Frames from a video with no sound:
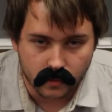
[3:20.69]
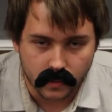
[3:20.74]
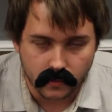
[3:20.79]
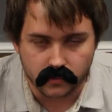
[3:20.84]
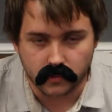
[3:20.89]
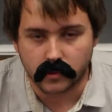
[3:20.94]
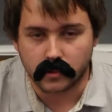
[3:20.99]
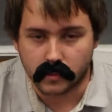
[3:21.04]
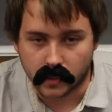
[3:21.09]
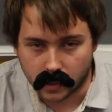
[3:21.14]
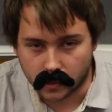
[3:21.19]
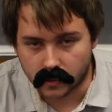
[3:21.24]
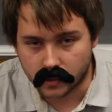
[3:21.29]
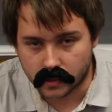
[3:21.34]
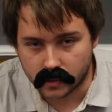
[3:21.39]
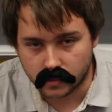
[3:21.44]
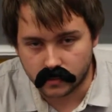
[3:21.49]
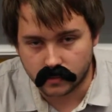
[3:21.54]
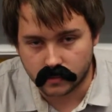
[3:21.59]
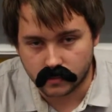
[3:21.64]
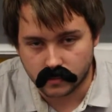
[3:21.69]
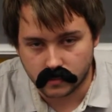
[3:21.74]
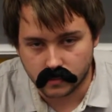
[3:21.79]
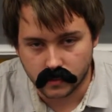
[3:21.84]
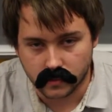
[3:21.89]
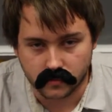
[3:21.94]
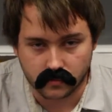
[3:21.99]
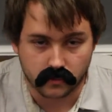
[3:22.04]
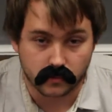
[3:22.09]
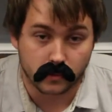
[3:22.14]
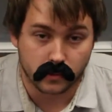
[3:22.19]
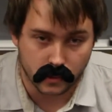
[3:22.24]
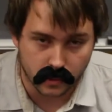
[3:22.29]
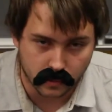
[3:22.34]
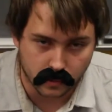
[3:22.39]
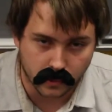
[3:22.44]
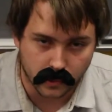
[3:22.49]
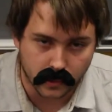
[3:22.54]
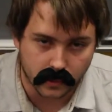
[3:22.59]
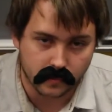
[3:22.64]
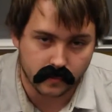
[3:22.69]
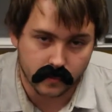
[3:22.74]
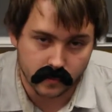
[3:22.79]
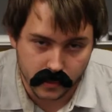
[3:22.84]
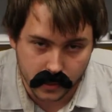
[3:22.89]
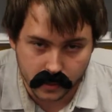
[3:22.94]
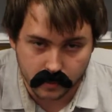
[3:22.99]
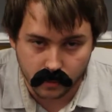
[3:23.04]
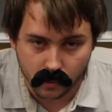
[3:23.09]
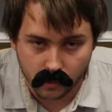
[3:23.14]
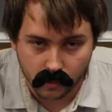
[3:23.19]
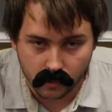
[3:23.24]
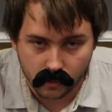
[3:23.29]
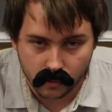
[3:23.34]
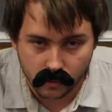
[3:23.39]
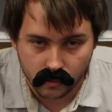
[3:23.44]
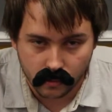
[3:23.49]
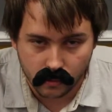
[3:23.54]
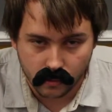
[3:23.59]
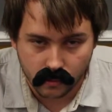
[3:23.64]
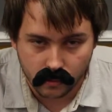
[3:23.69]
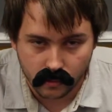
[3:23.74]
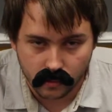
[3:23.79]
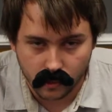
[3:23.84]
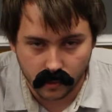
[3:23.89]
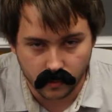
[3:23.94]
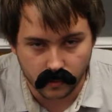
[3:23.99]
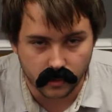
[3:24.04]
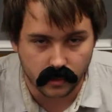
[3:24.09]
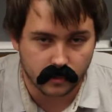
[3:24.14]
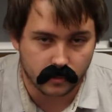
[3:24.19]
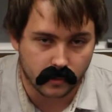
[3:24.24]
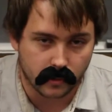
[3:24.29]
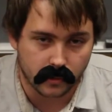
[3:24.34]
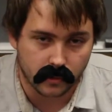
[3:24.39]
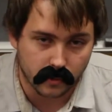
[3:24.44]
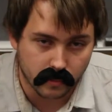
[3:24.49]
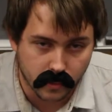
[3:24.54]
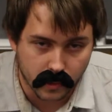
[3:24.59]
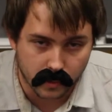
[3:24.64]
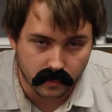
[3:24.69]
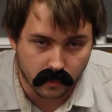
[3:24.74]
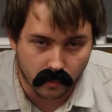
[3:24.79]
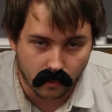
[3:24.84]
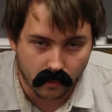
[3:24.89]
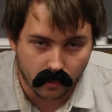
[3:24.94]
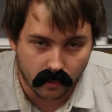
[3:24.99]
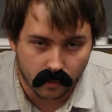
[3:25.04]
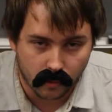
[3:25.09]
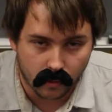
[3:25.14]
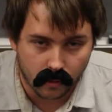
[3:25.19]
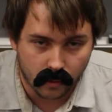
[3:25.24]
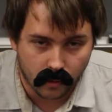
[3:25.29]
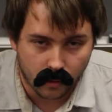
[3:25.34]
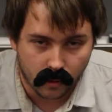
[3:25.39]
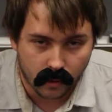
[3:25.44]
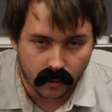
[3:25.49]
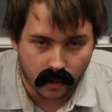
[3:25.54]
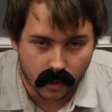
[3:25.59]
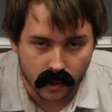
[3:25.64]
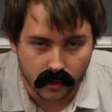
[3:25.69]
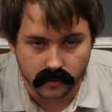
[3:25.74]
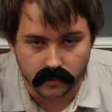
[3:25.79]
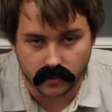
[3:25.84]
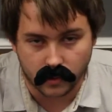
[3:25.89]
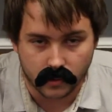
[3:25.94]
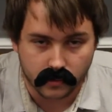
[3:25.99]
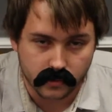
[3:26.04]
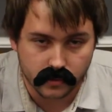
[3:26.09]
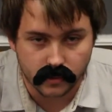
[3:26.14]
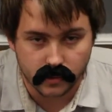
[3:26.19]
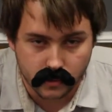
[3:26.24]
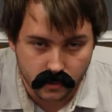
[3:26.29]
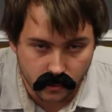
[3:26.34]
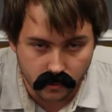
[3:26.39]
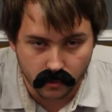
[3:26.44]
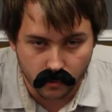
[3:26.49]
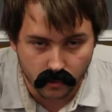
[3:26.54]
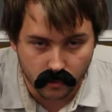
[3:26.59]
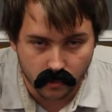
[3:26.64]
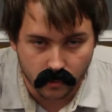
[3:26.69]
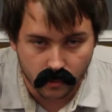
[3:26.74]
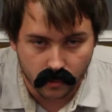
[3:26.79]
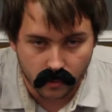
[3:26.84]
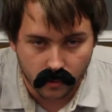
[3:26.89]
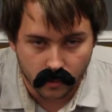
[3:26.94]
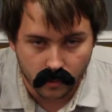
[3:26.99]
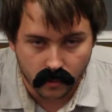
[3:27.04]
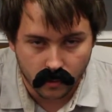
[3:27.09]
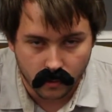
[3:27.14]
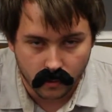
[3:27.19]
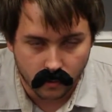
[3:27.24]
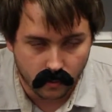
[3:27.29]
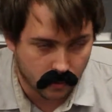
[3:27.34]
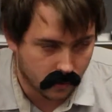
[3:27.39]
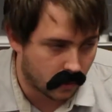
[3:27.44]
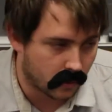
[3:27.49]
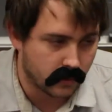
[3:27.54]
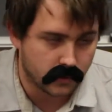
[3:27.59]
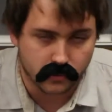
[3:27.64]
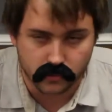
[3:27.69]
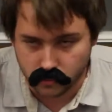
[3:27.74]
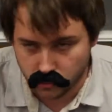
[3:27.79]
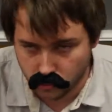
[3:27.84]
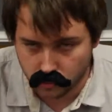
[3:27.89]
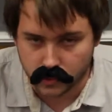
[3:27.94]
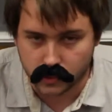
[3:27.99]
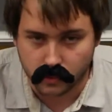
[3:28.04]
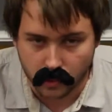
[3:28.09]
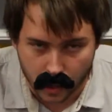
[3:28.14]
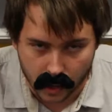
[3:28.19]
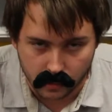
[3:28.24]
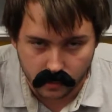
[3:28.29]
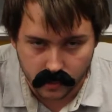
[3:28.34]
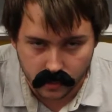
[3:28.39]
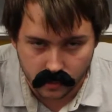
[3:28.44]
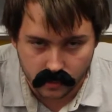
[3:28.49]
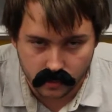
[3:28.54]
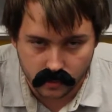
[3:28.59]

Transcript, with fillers: It's an American that's for the liberty of the people, and the liberty of the people has nothing to do with all this stupid crap.